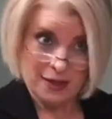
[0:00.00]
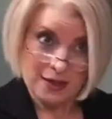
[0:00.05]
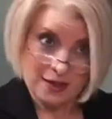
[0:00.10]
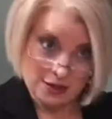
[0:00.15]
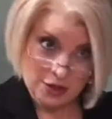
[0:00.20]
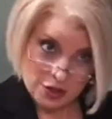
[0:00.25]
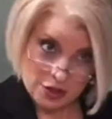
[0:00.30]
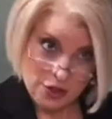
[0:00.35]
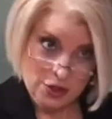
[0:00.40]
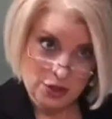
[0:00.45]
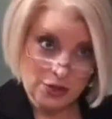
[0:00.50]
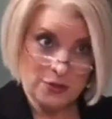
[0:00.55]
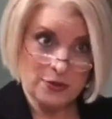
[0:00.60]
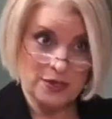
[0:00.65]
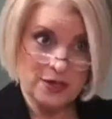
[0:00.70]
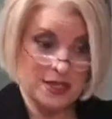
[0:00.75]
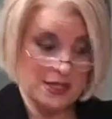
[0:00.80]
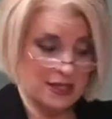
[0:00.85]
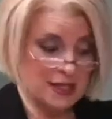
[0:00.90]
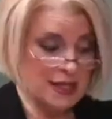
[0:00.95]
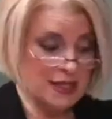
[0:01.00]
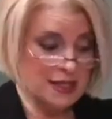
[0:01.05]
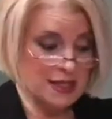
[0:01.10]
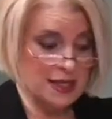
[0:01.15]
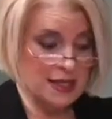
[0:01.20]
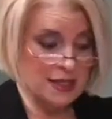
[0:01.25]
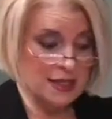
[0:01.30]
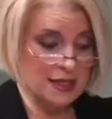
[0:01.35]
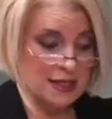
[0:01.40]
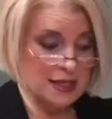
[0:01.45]
Institute in
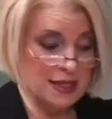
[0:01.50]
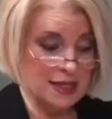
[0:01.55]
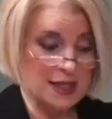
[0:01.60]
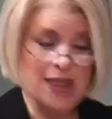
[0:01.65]
St.